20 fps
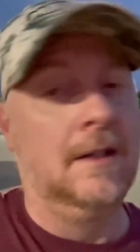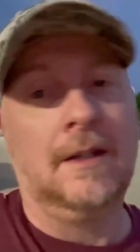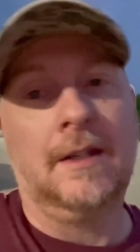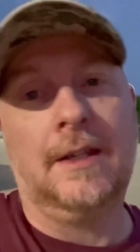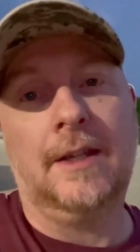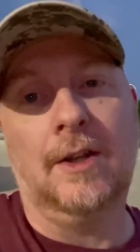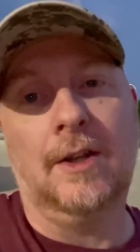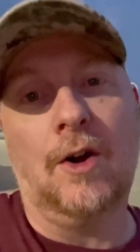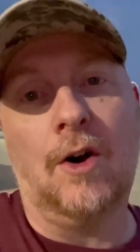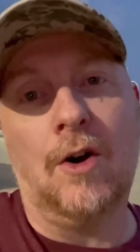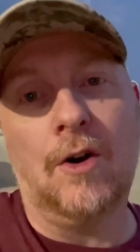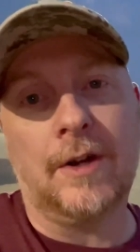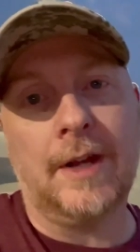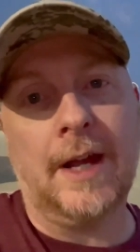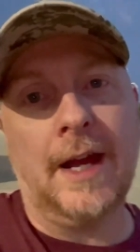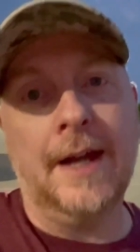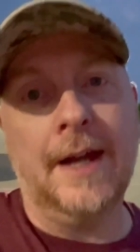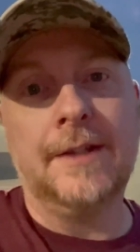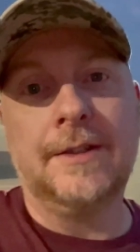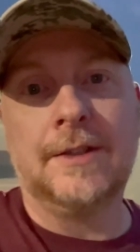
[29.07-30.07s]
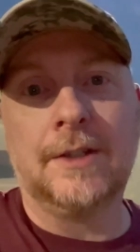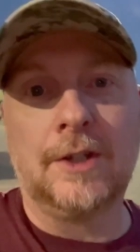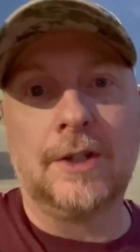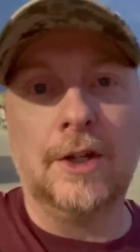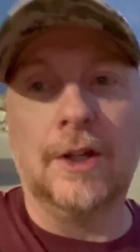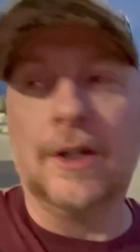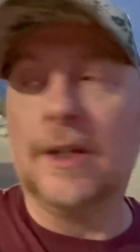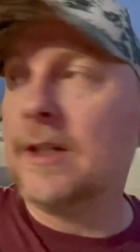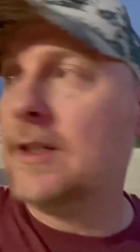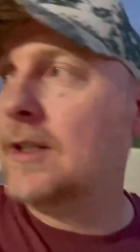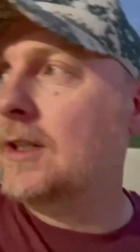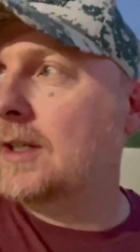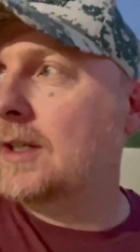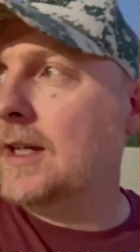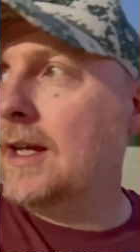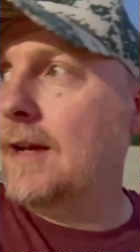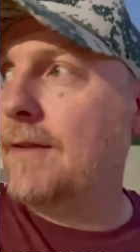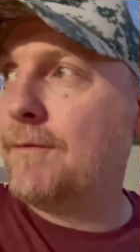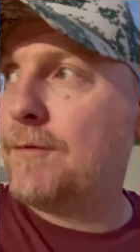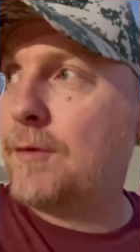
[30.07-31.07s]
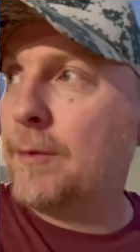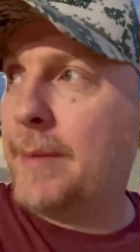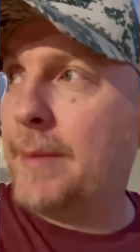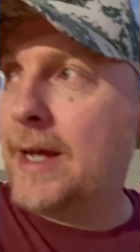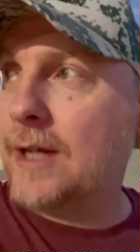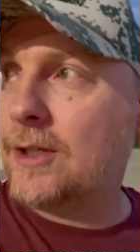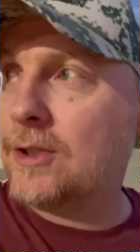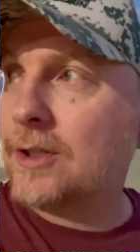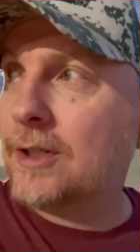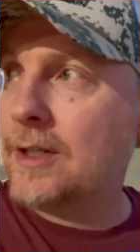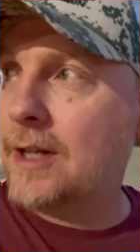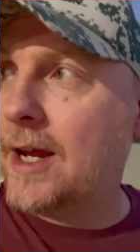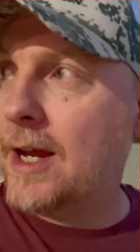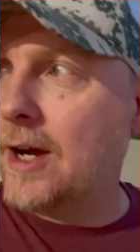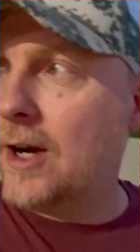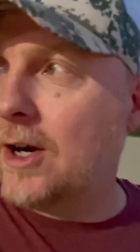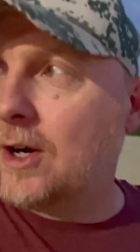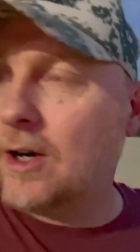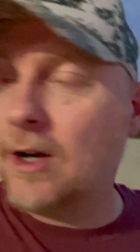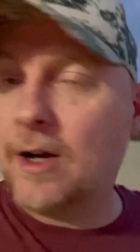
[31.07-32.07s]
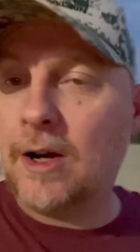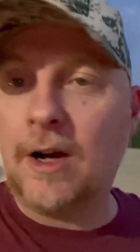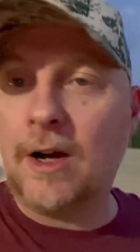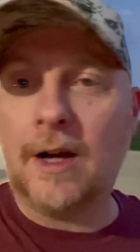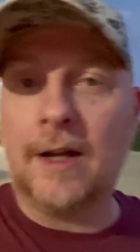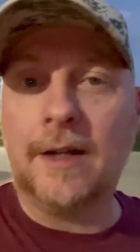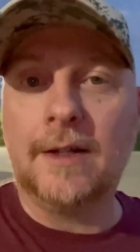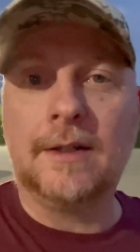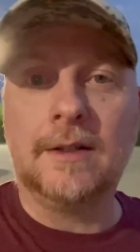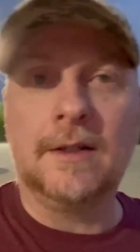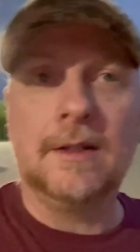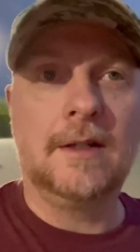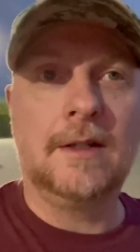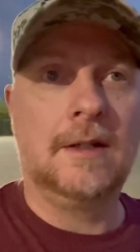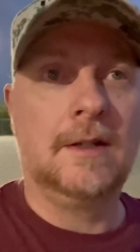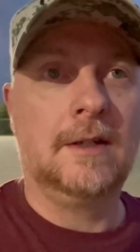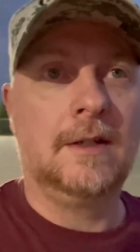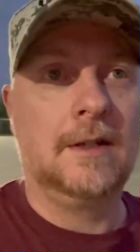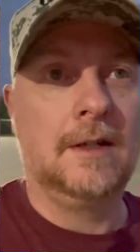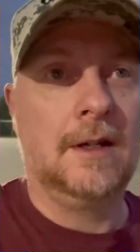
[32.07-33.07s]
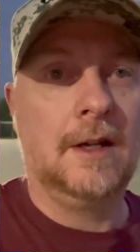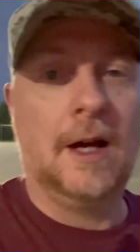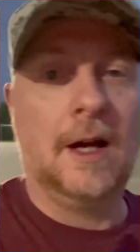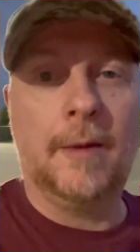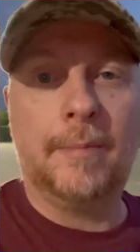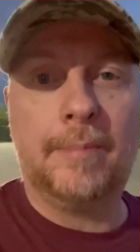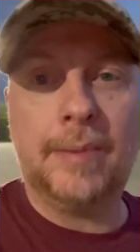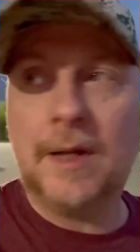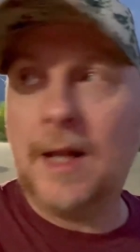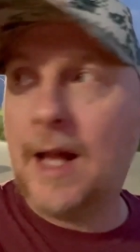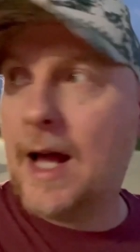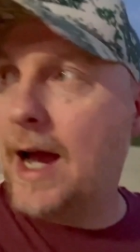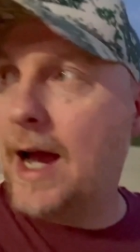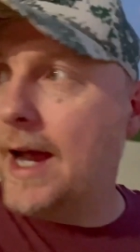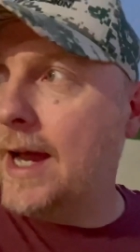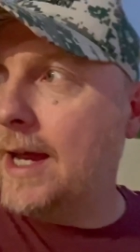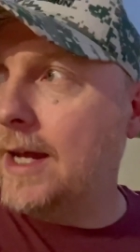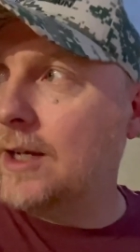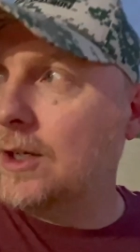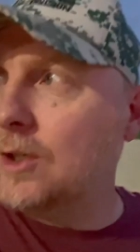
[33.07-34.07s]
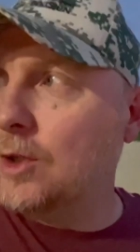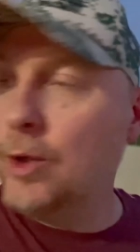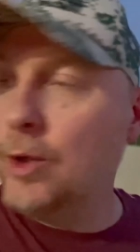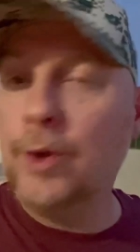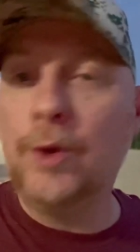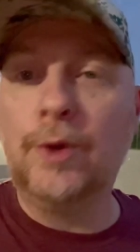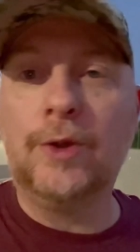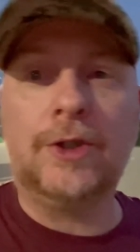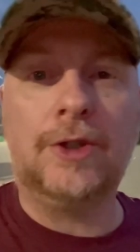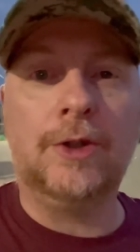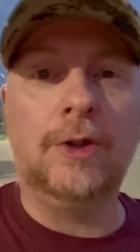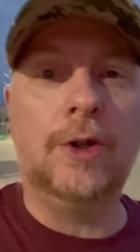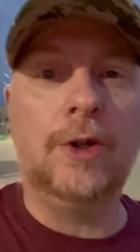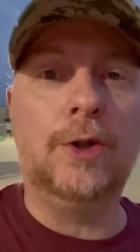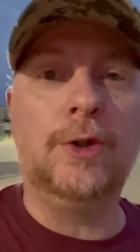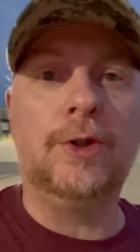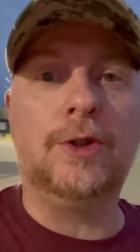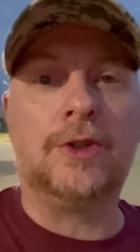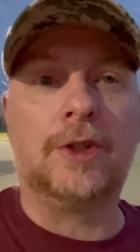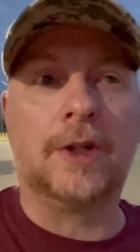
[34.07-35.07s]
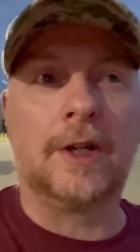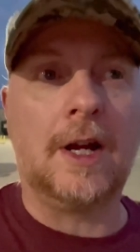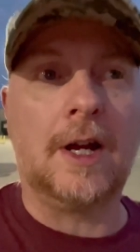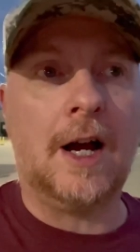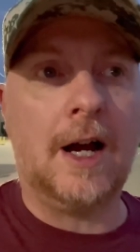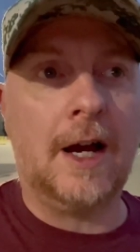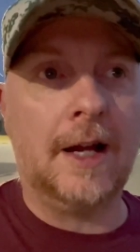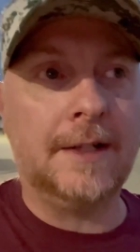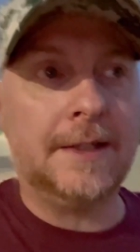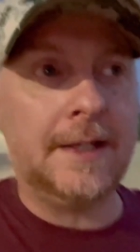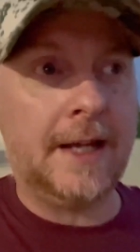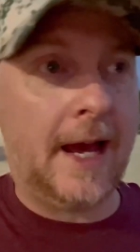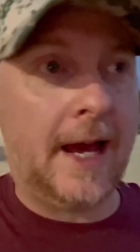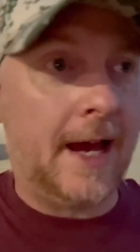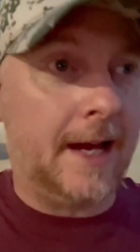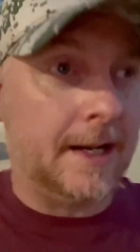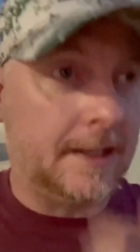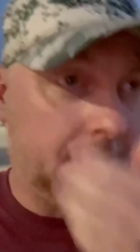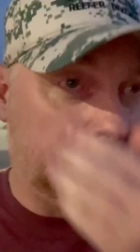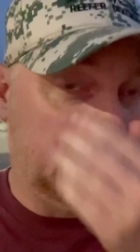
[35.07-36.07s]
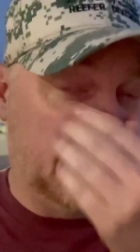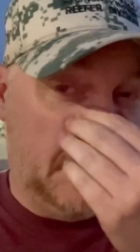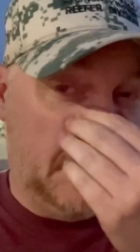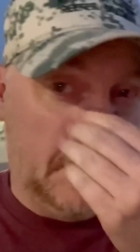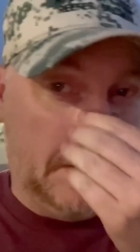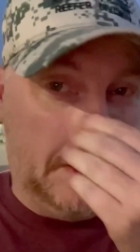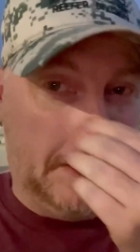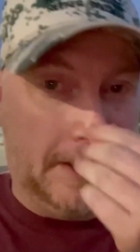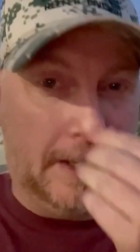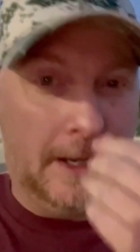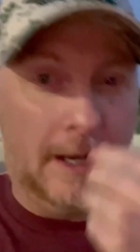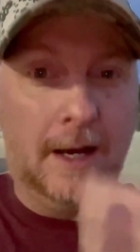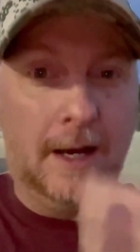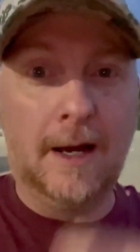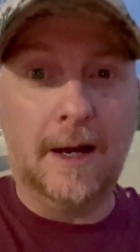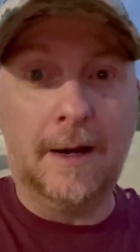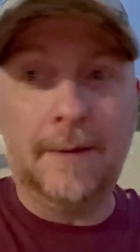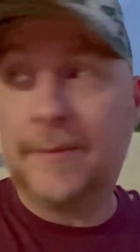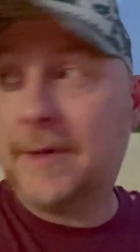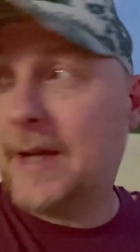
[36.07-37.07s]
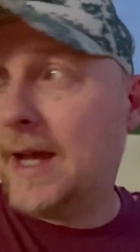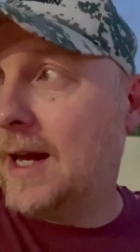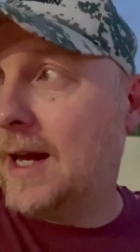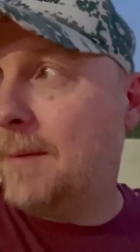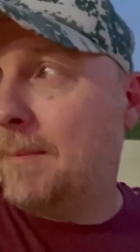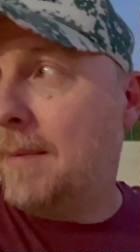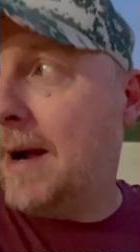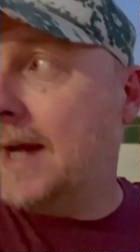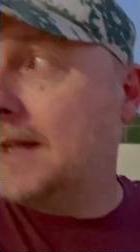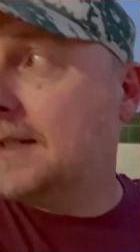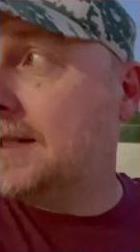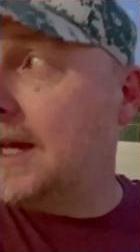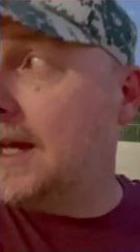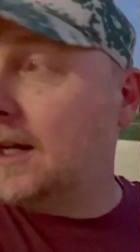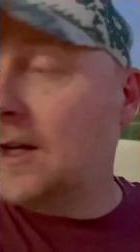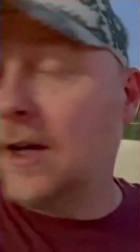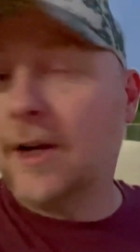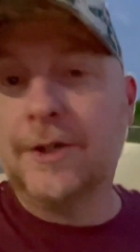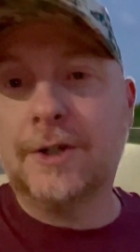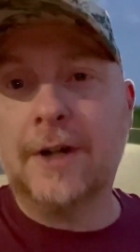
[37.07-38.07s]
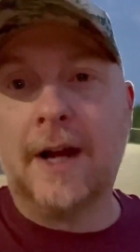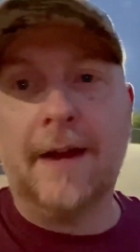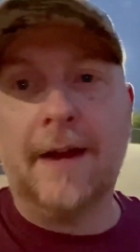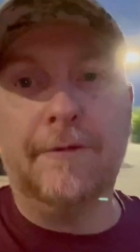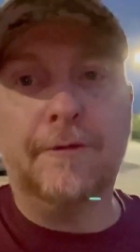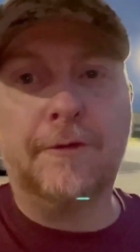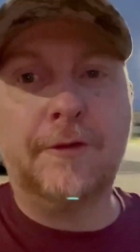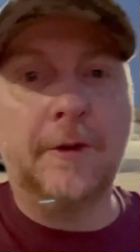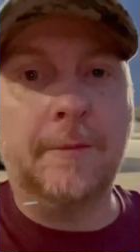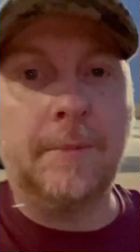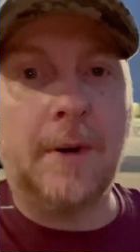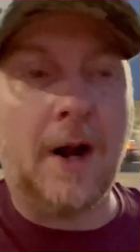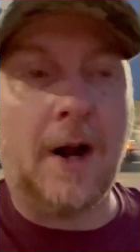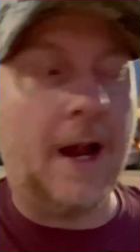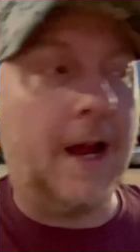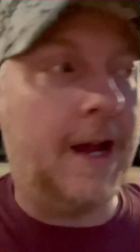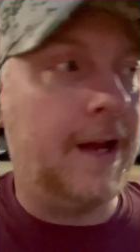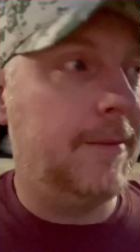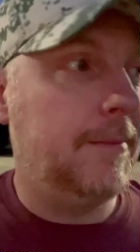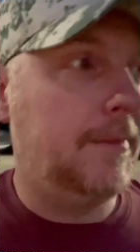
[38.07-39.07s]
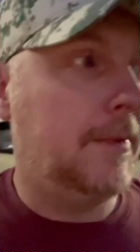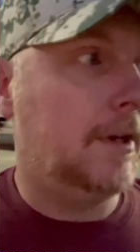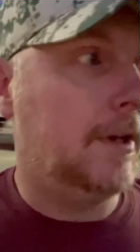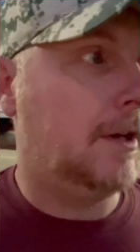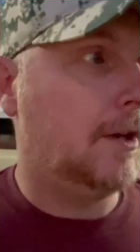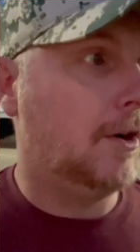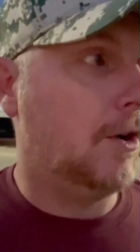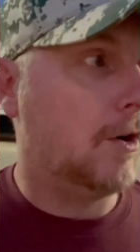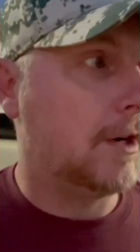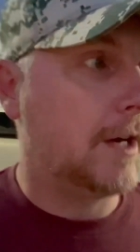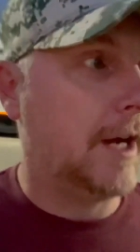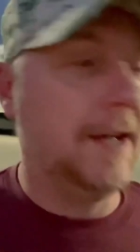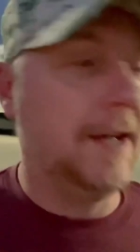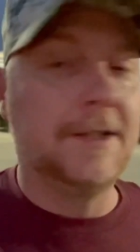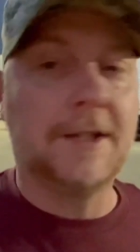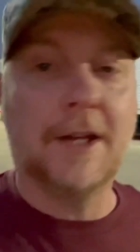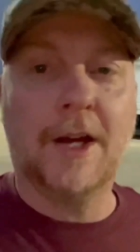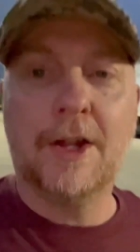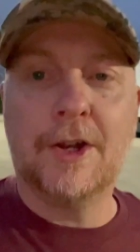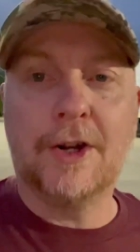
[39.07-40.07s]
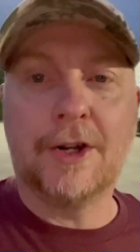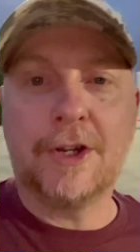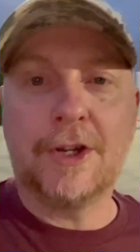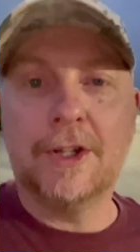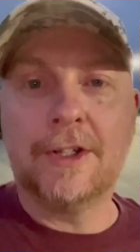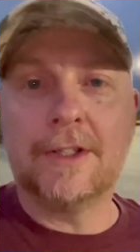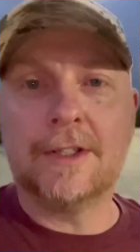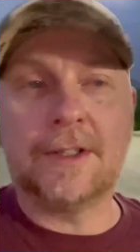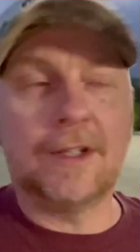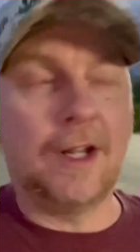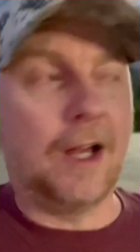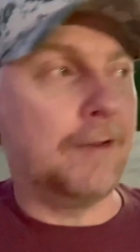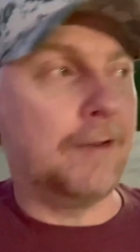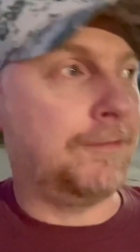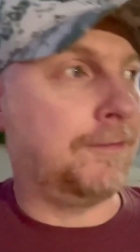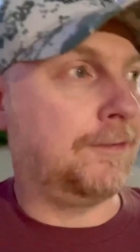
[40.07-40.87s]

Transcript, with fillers: Get all kinds of good information there on applying, who, you, who you should contact, um, kind of my take on driving for Prime, and all kinds of other good stuff.